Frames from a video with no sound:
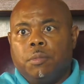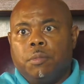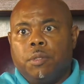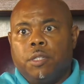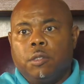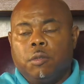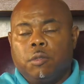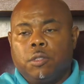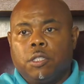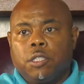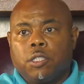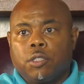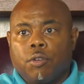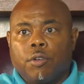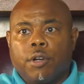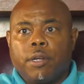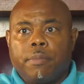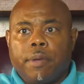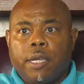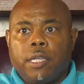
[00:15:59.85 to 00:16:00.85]
but it was a
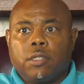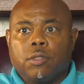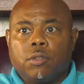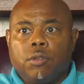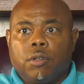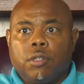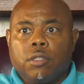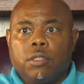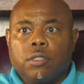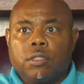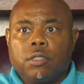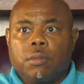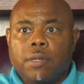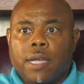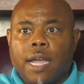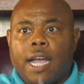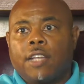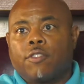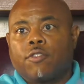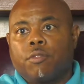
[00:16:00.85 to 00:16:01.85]
story based on some
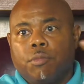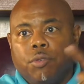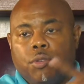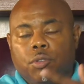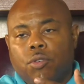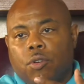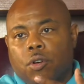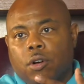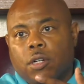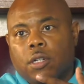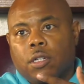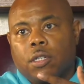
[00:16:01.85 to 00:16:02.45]
guys from New York